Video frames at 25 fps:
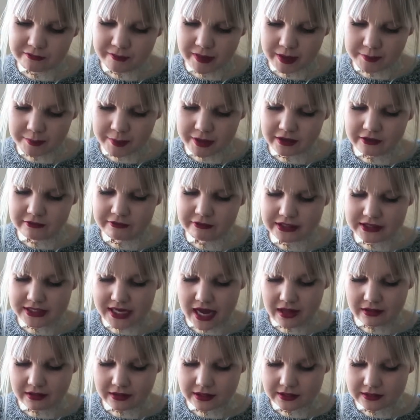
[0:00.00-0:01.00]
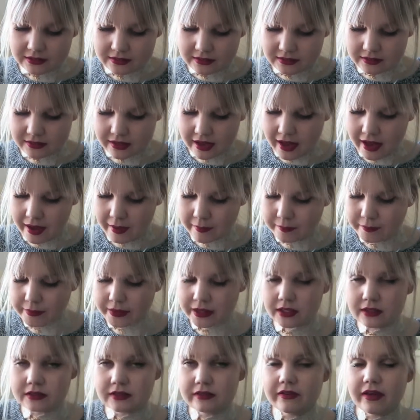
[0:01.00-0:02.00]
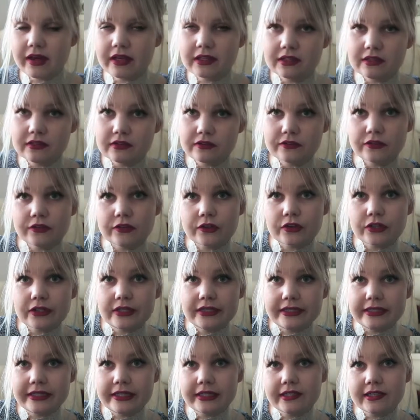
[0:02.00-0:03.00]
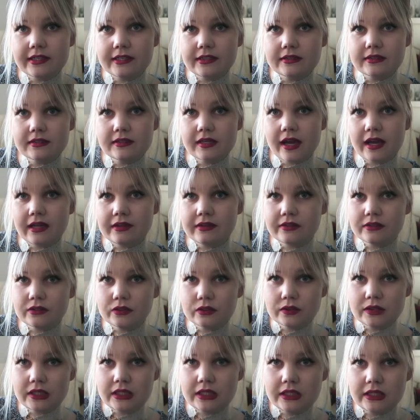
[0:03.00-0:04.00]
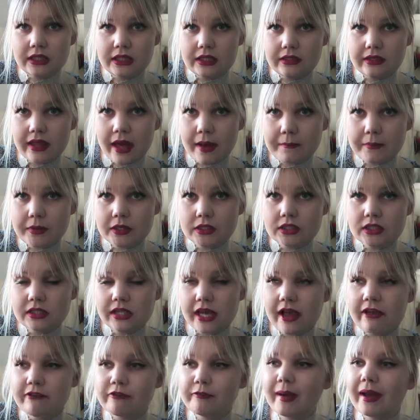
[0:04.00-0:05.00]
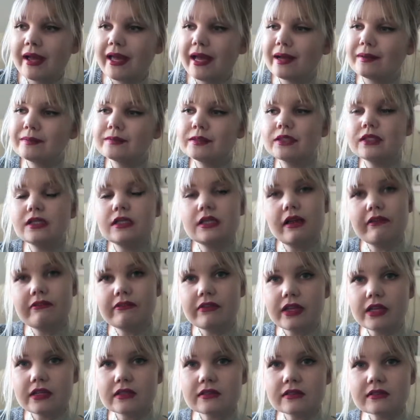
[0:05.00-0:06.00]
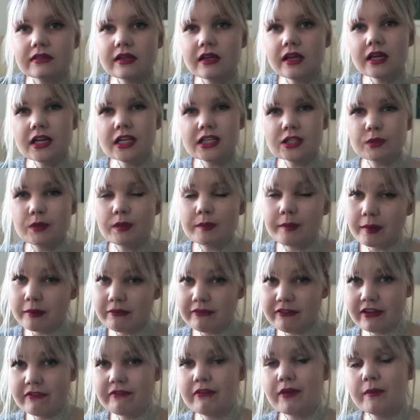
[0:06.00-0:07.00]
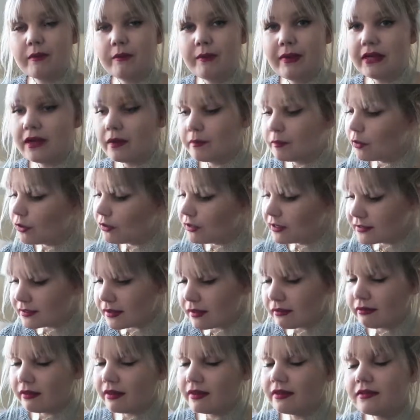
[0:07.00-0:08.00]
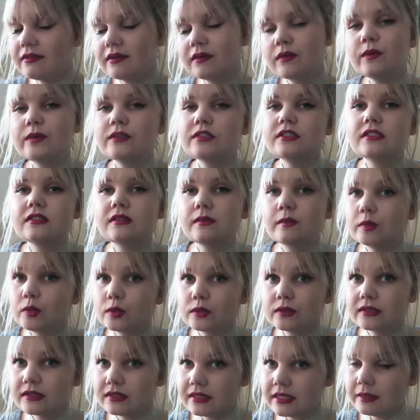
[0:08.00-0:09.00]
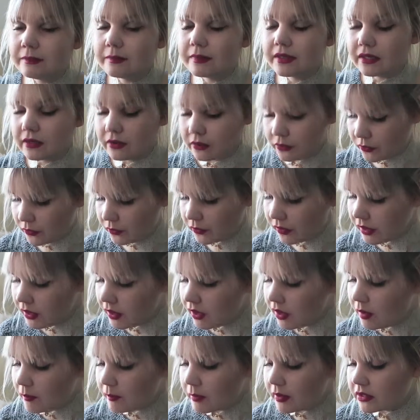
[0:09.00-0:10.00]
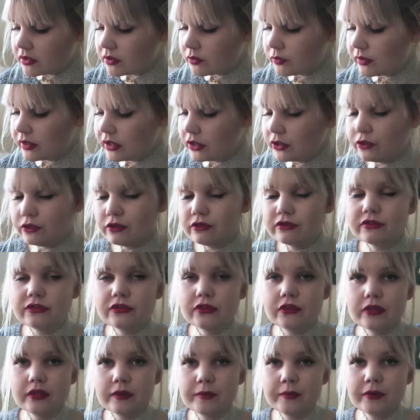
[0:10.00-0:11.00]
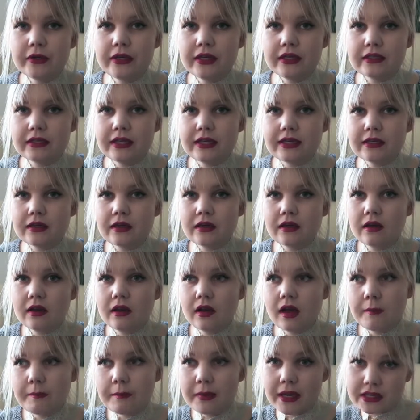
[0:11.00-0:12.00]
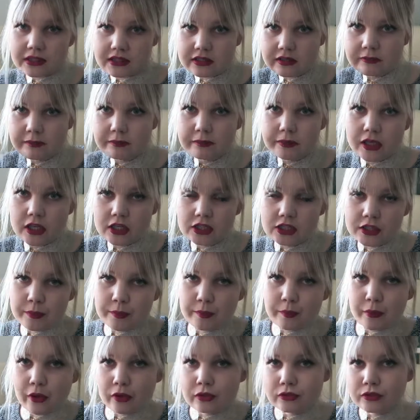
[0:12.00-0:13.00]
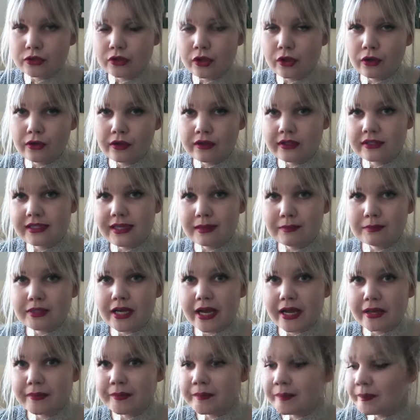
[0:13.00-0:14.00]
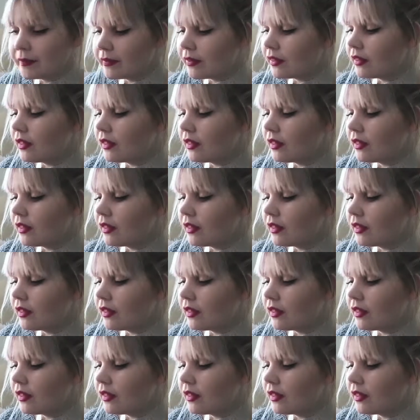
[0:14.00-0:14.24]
my Benefit Dallas because I've had it for years and there's only like that much left. I absolutely love this. It's one of my favourite makeup products, I think, which is a bold statement, I know. But it's really good for putting like a mix of blush and bronze on at the same time.